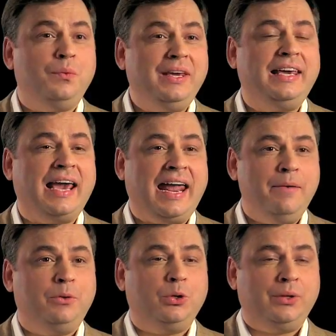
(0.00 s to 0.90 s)
We
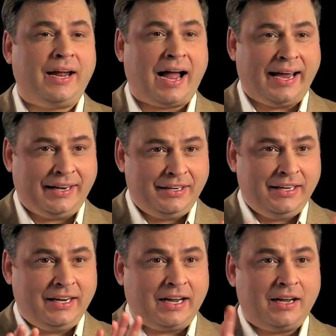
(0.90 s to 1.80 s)
came to the
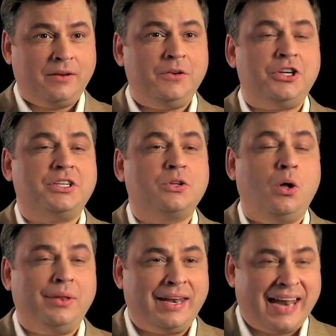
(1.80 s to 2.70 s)
idea, which is
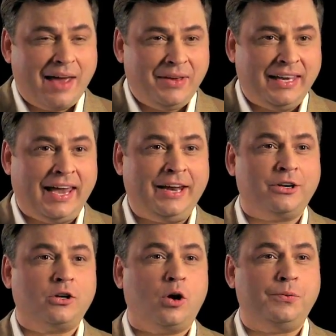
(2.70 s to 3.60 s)
called the
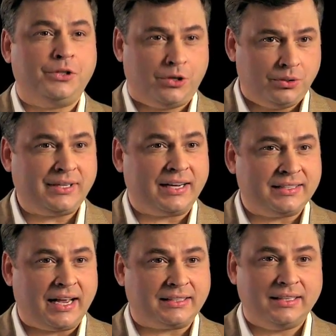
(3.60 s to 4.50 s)
navigator of true
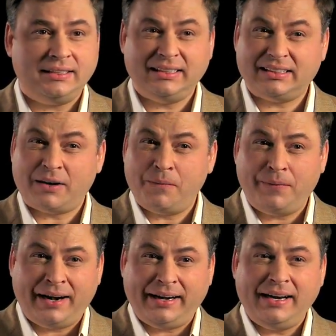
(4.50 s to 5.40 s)
success. This is a
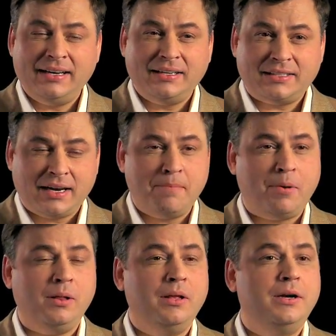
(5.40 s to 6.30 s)
very
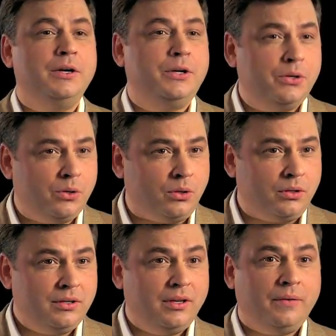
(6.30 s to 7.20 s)
simple tool
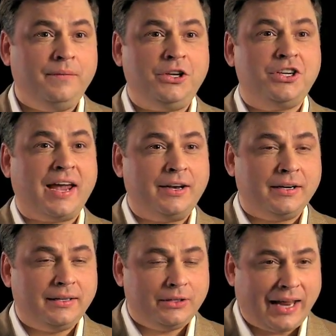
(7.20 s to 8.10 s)
which
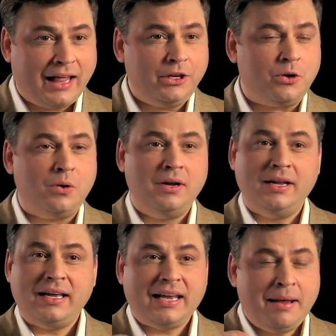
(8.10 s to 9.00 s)
can tell you
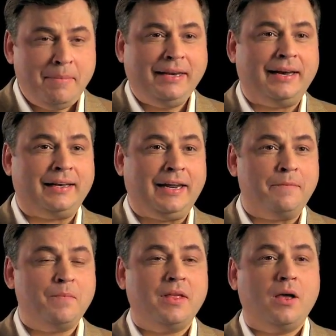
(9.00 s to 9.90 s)
immediately